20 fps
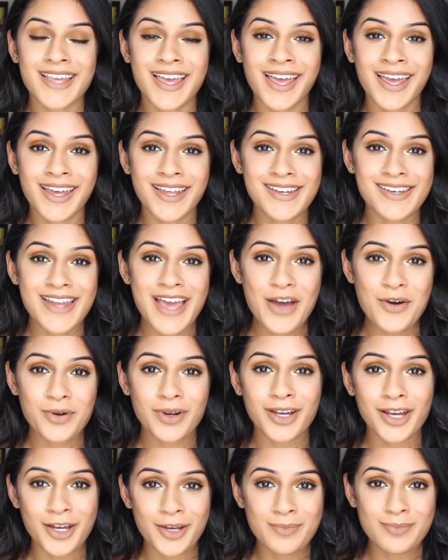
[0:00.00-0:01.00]
and now
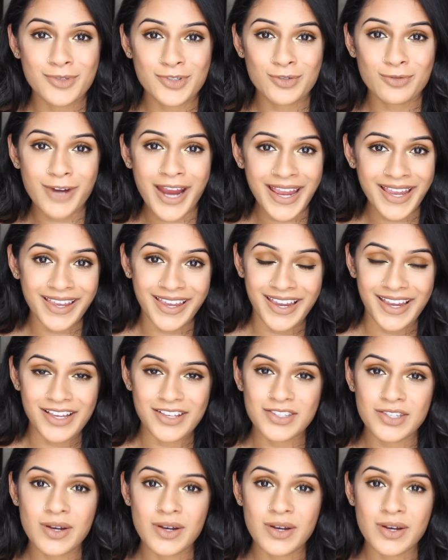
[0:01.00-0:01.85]
comes ranking.